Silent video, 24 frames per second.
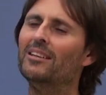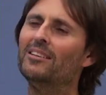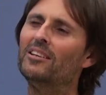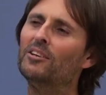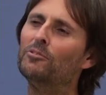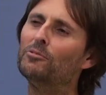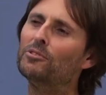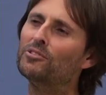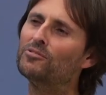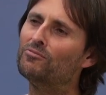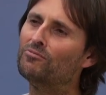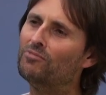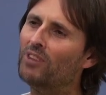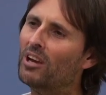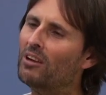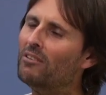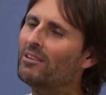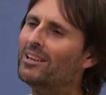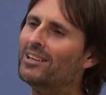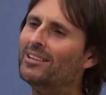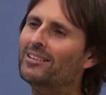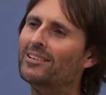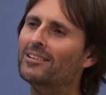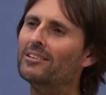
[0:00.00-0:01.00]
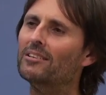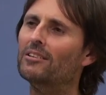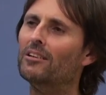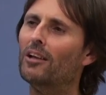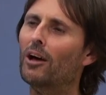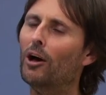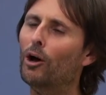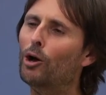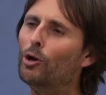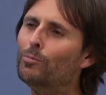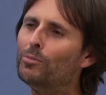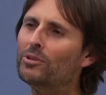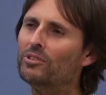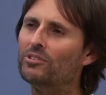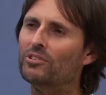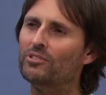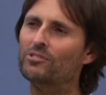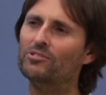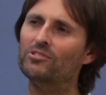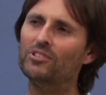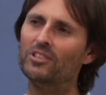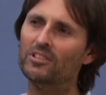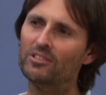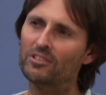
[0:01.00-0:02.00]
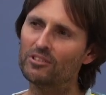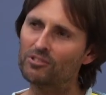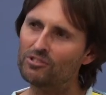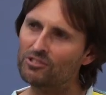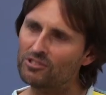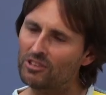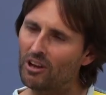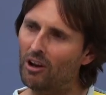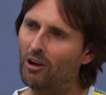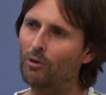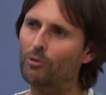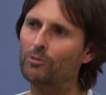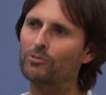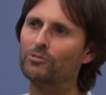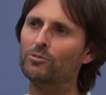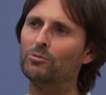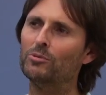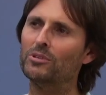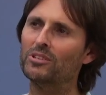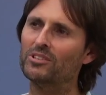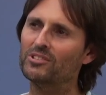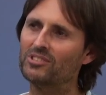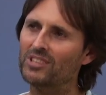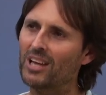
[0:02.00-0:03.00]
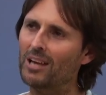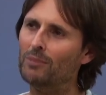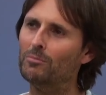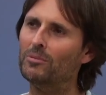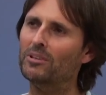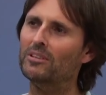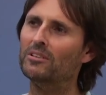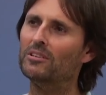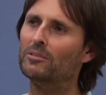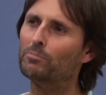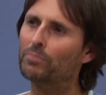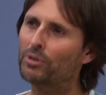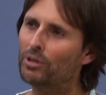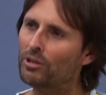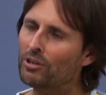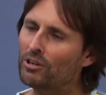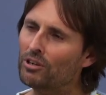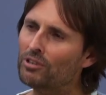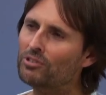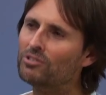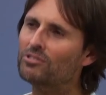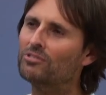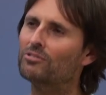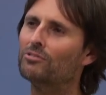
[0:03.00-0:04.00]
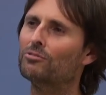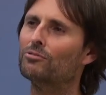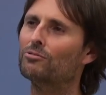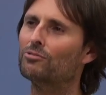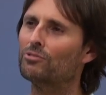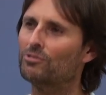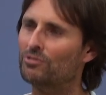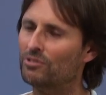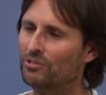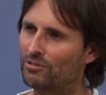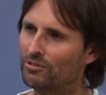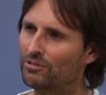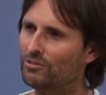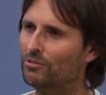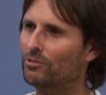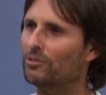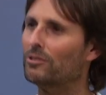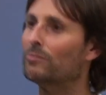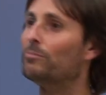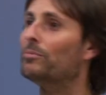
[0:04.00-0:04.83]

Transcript: there is very little openness in the soul to examine the personal truth or